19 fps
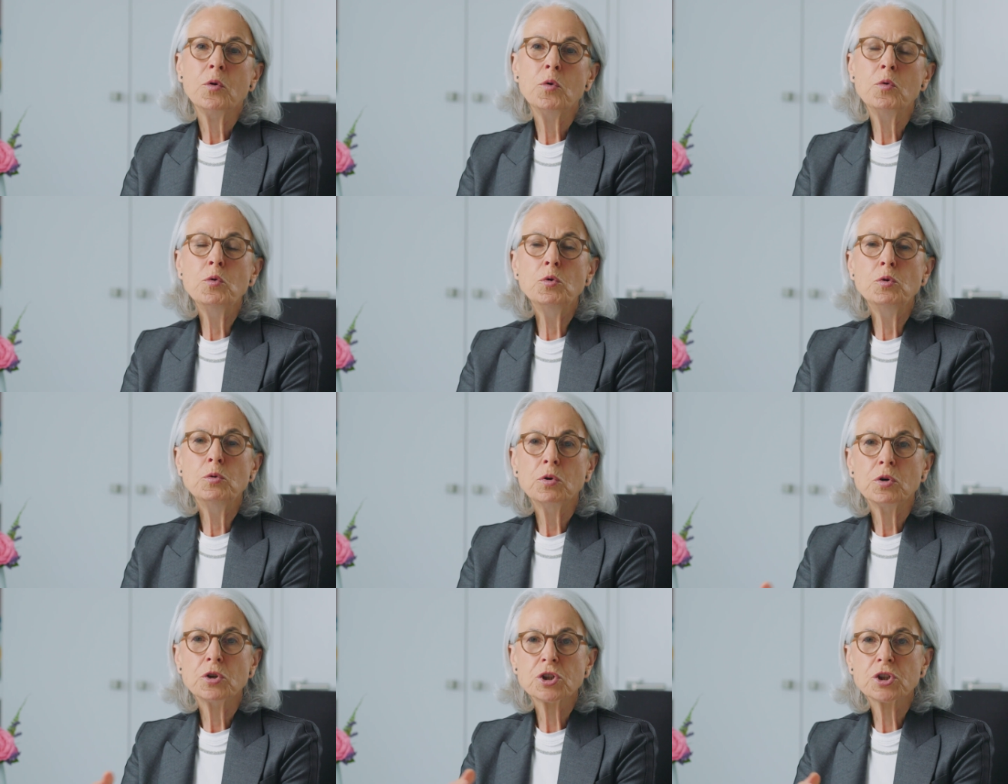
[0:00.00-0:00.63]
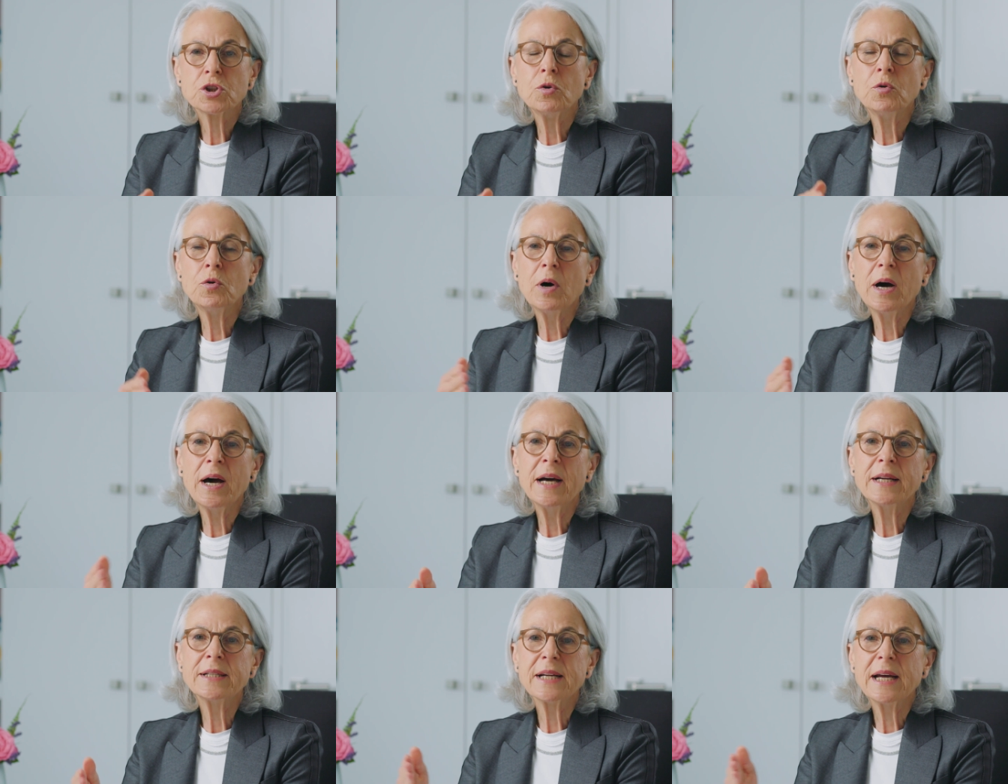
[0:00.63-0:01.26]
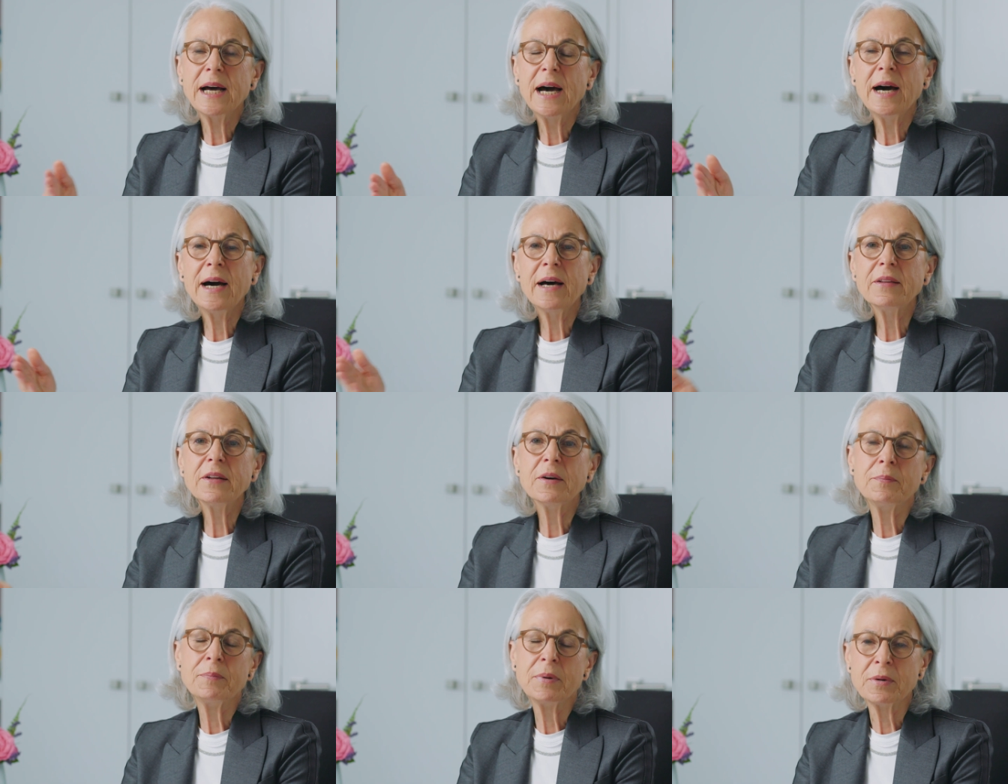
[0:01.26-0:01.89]
who show at
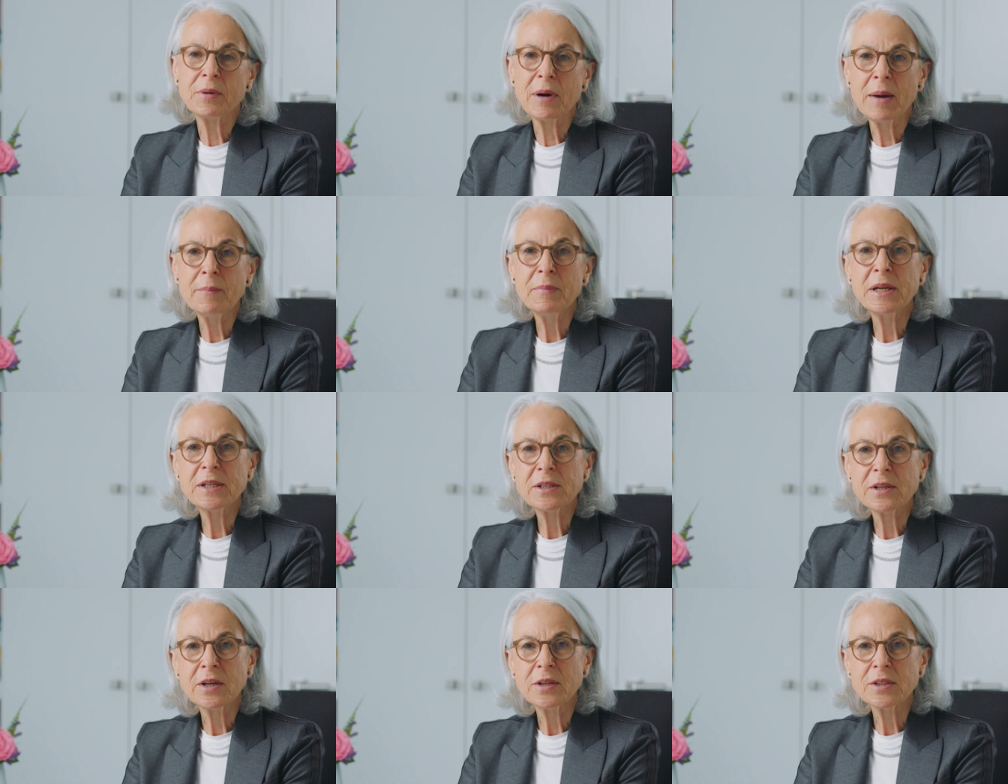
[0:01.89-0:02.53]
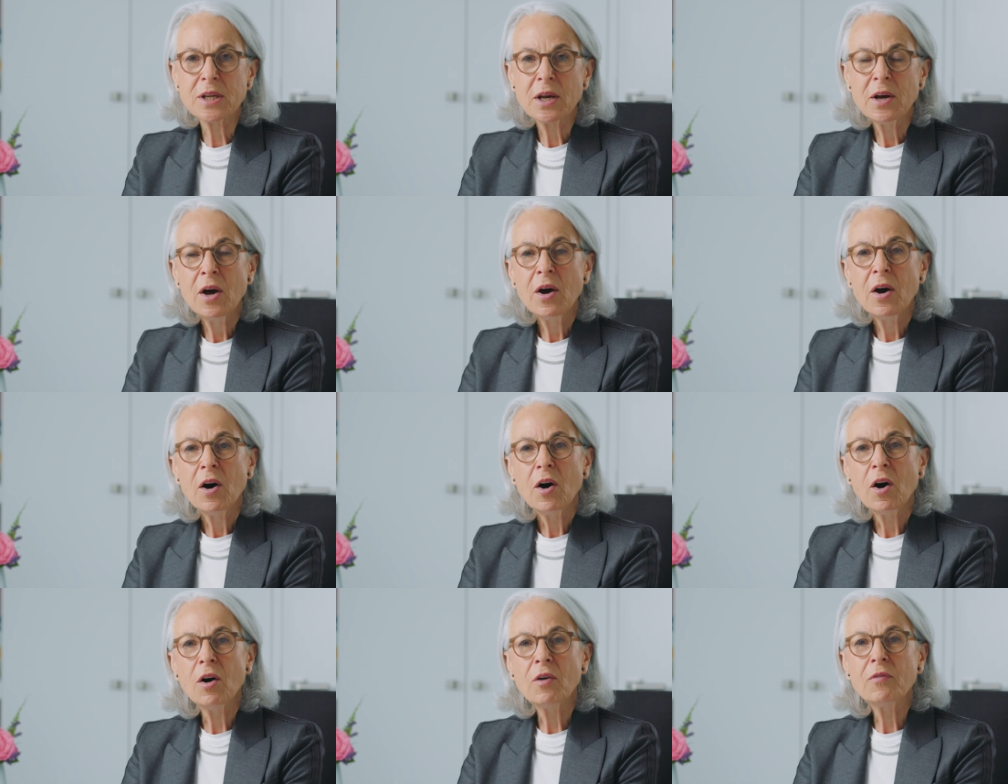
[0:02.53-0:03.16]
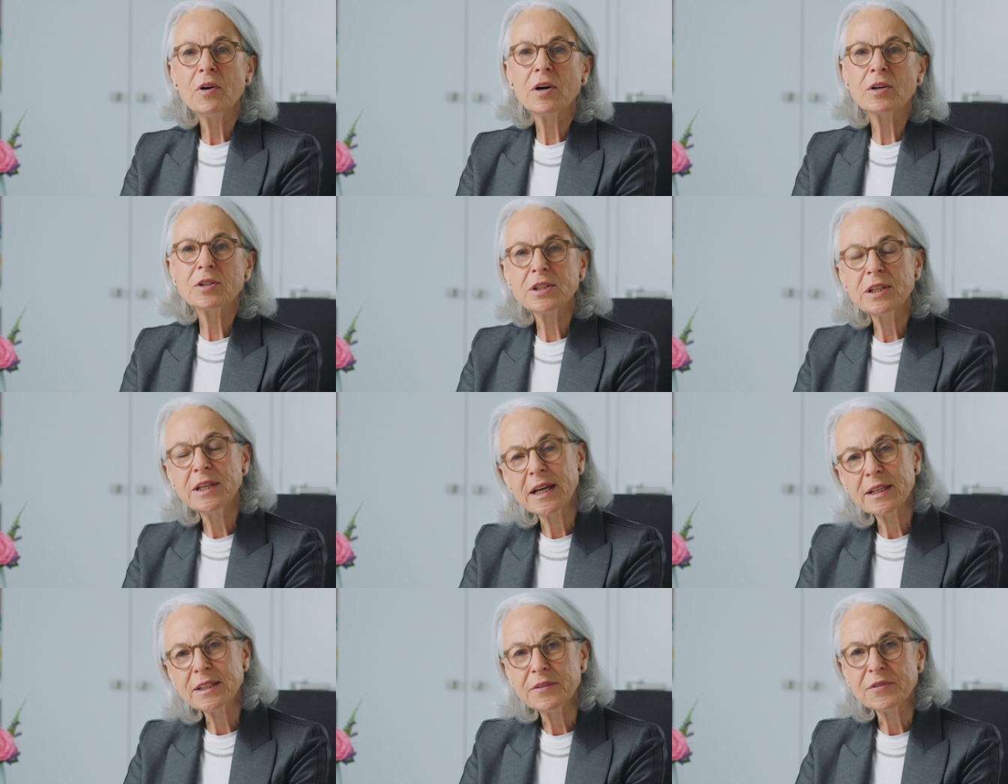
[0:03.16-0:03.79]
other parameters of
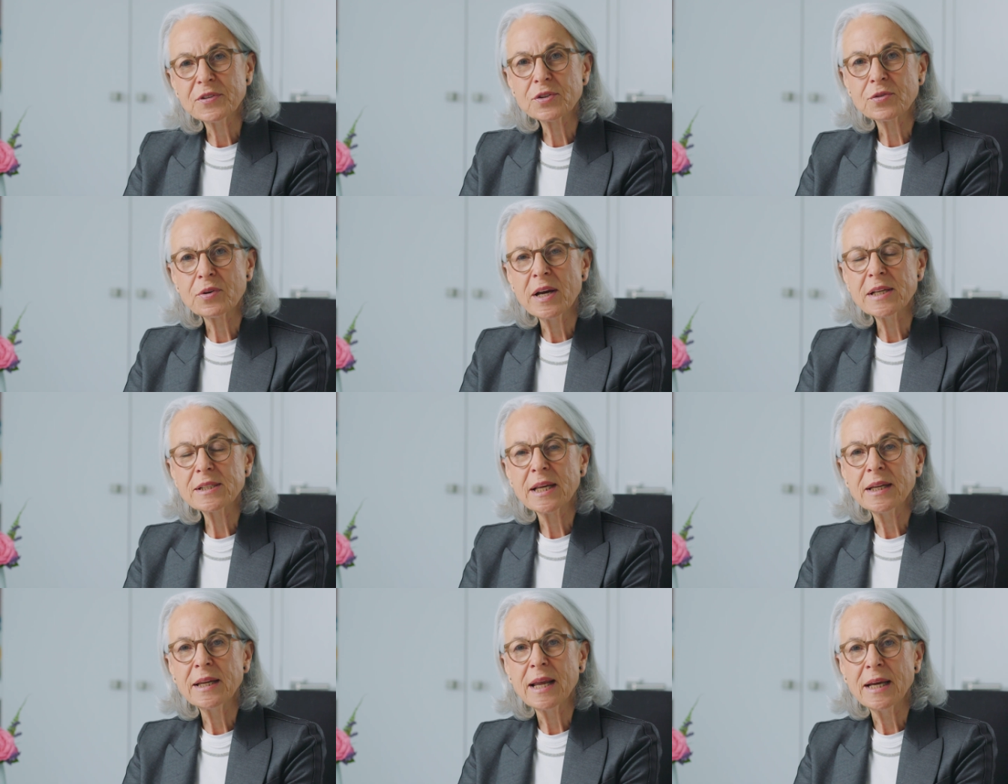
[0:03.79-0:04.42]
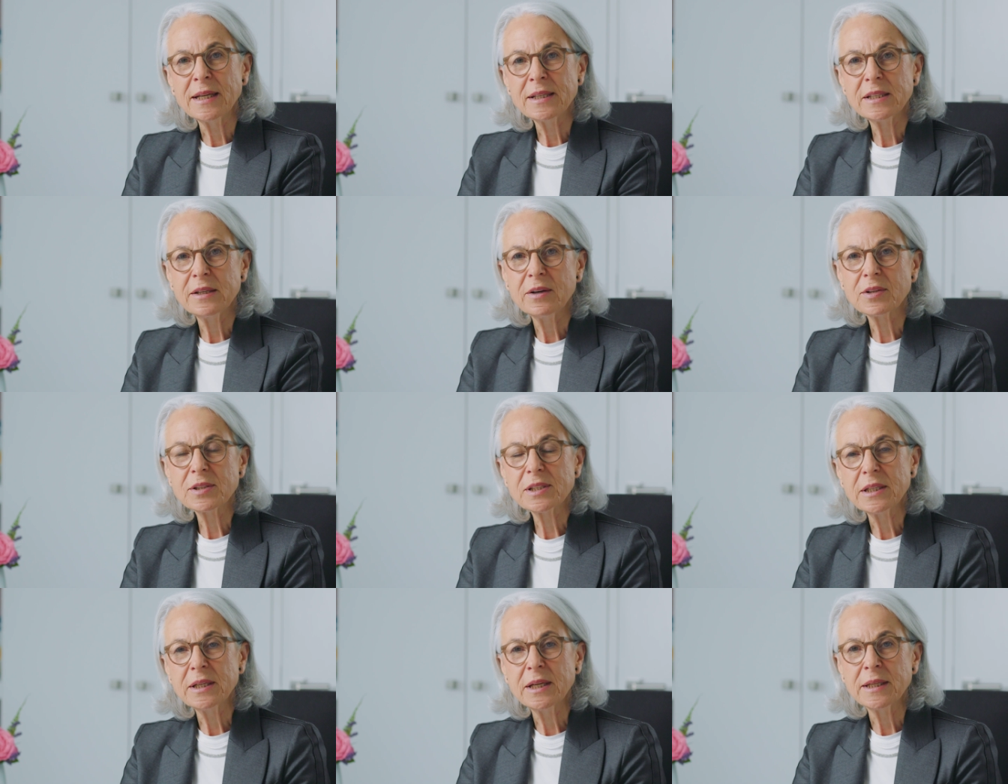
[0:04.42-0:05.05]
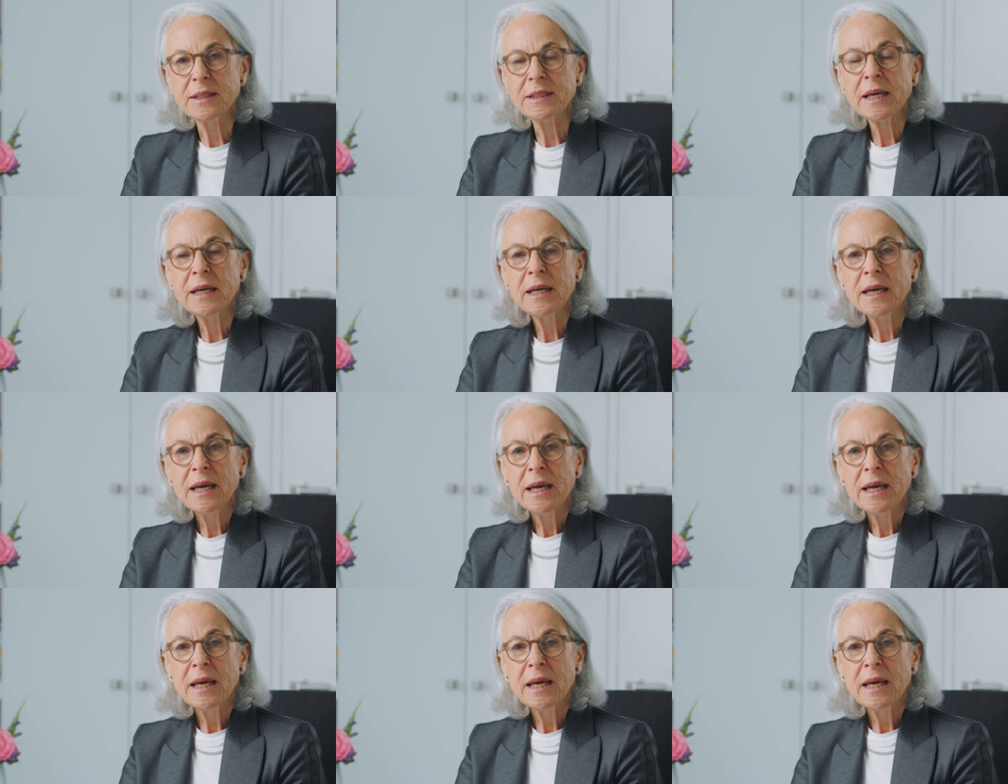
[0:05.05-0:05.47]
oxidative stress and antioxidant.